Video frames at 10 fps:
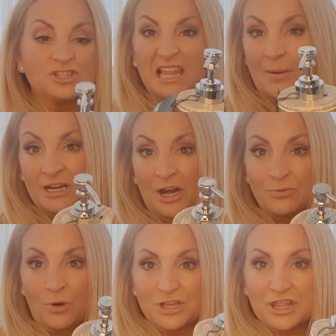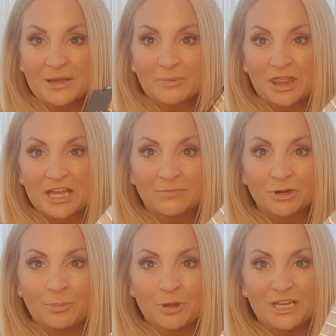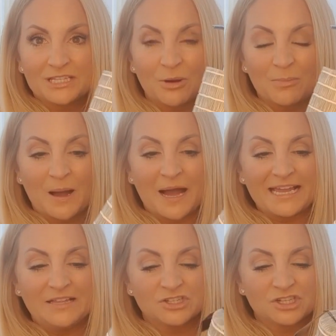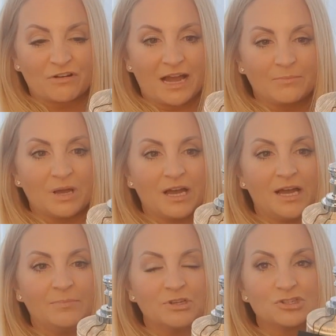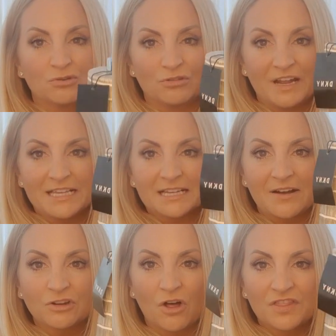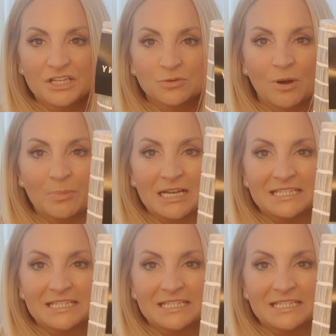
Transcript: Let me know what you think, but I think I'm going to put this on my Instagram stories. I've got this one by